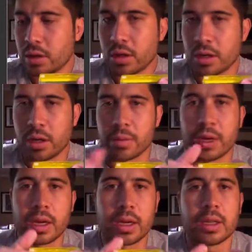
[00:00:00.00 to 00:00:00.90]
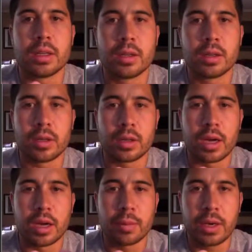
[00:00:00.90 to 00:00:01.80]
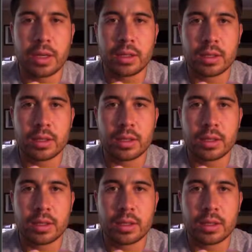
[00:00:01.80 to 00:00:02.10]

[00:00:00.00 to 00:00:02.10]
on my iPad.